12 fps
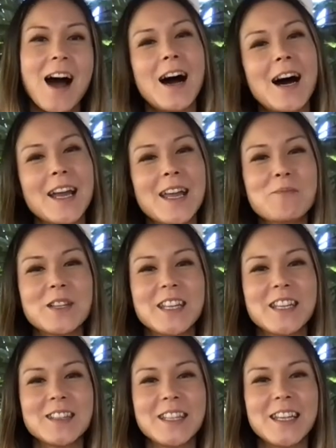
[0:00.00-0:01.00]
I am
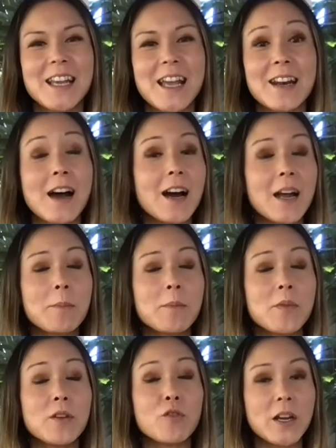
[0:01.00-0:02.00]
Lydia Lee, and I'm
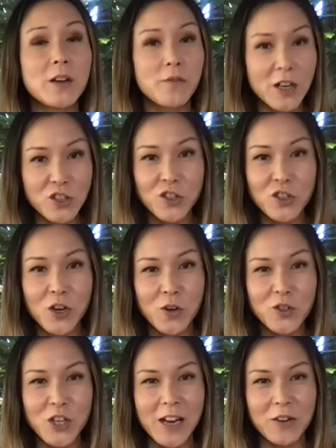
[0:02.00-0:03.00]
the reinvention
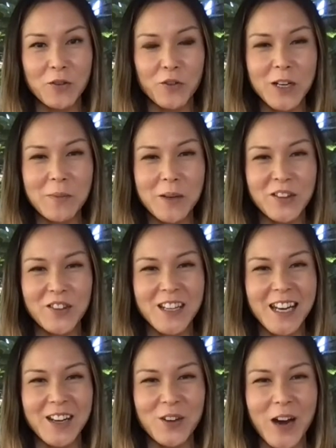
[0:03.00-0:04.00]
coach and freedom
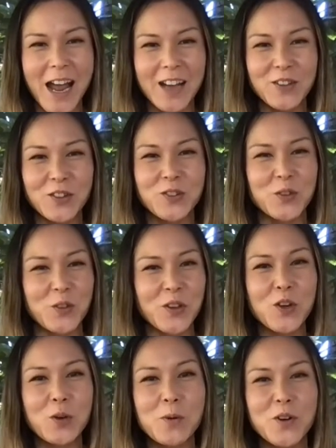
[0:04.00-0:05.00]
instigator at Screw the
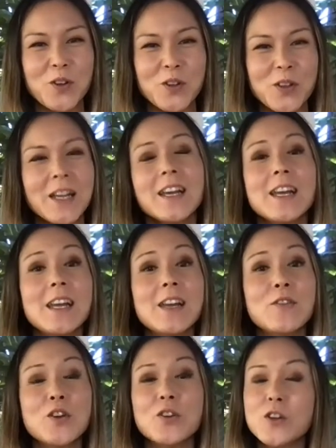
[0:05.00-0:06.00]
Cubicle. If
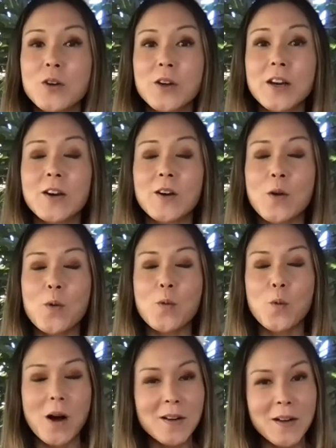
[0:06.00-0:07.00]
you're new here,
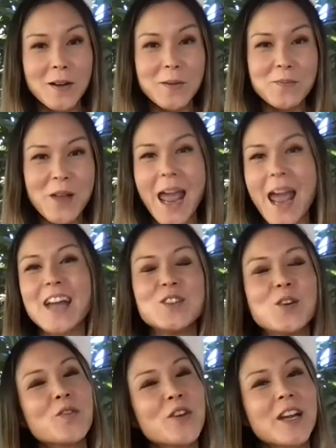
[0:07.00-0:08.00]
welcome, and
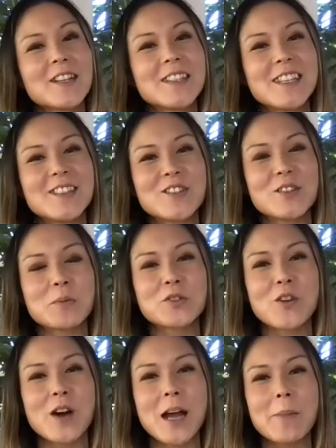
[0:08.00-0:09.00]
don't forget to hit the
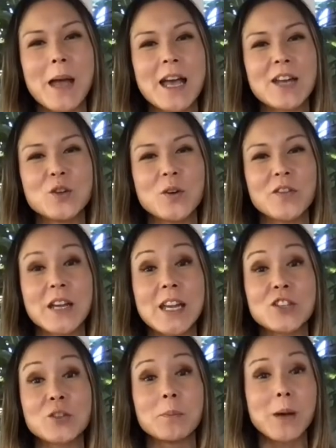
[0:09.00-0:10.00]
subscribe and
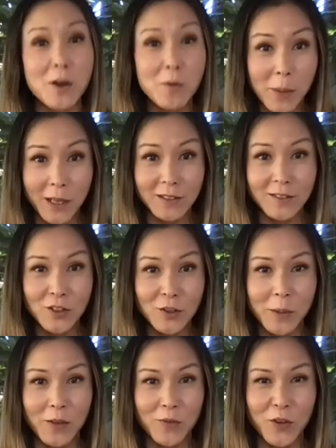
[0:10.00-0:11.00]
notification bell button to
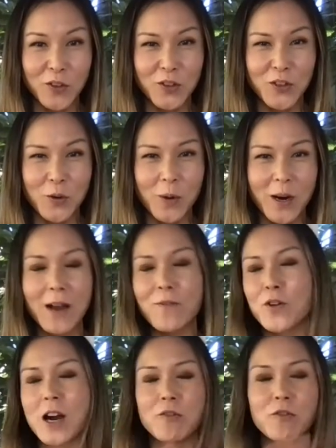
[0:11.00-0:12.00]
be the first to know
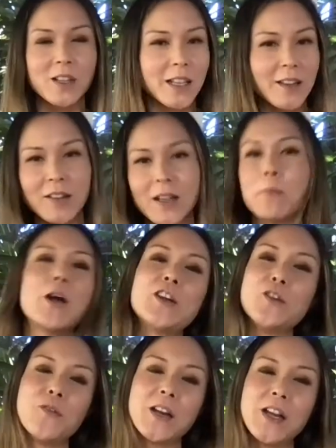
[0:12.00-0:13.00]
whenever I release a brand
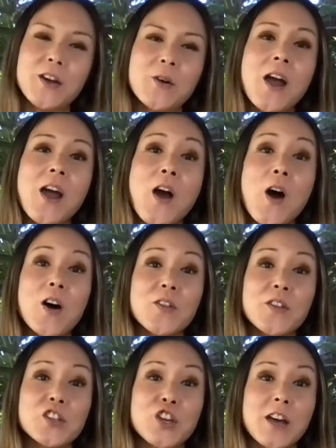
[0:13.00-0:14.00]
new video on
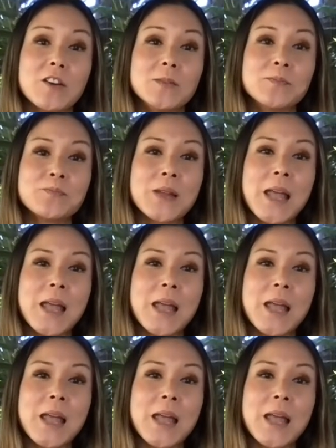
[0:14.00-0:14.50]
this channel.